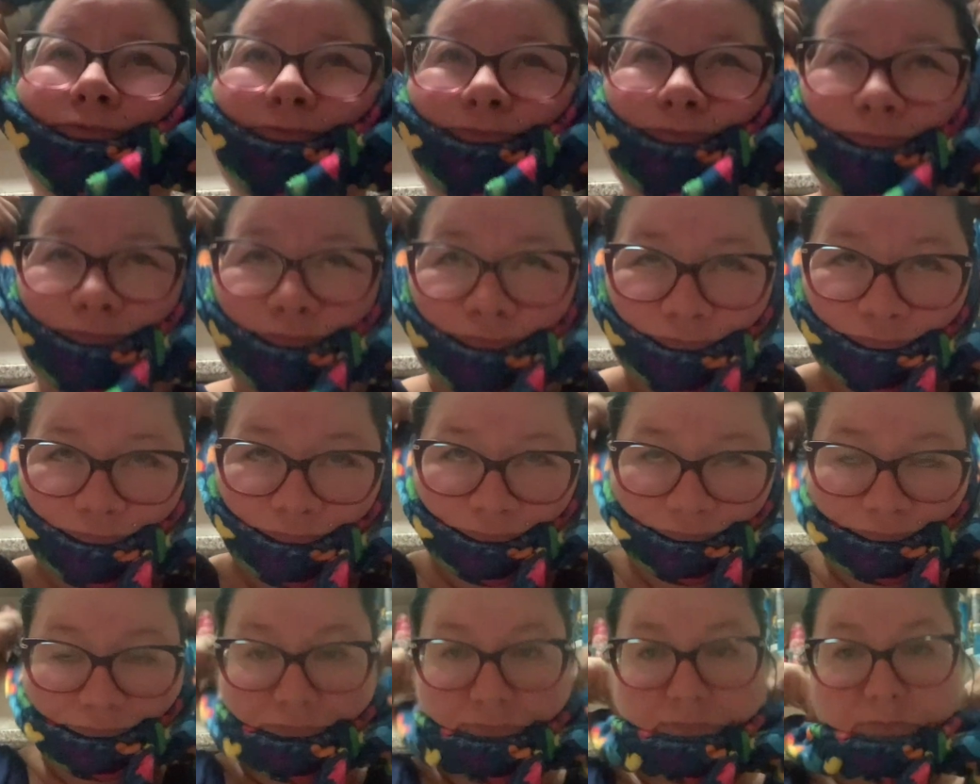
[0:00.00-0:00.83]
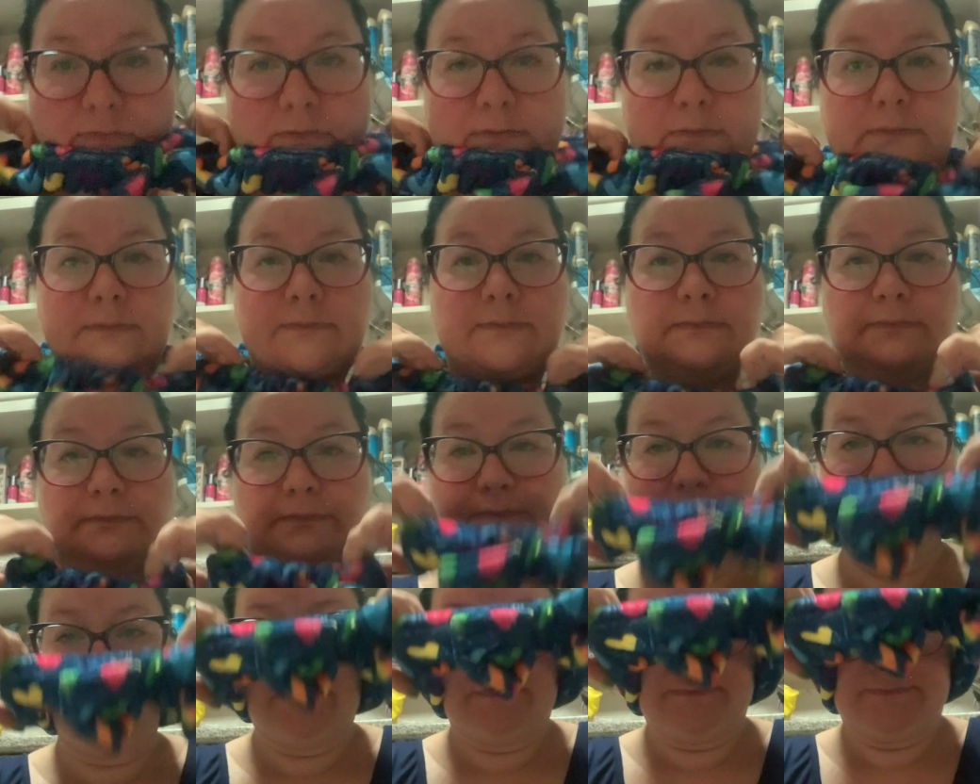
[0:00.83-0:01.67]

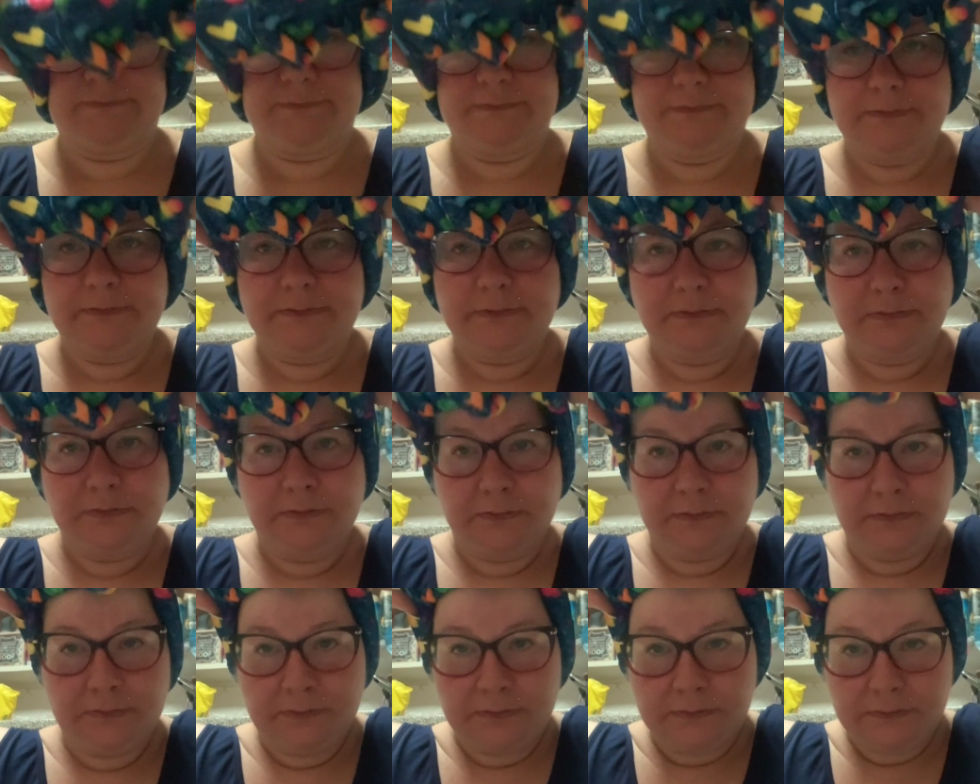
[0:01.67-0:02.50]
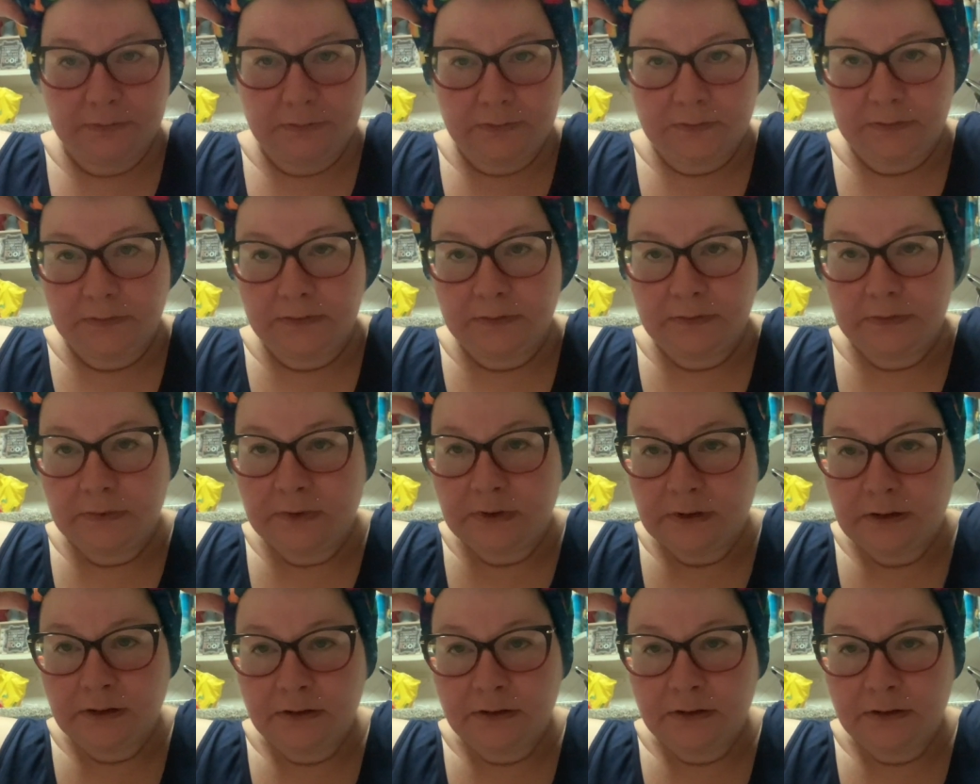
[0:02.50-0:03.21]
No one is speaking in this clip.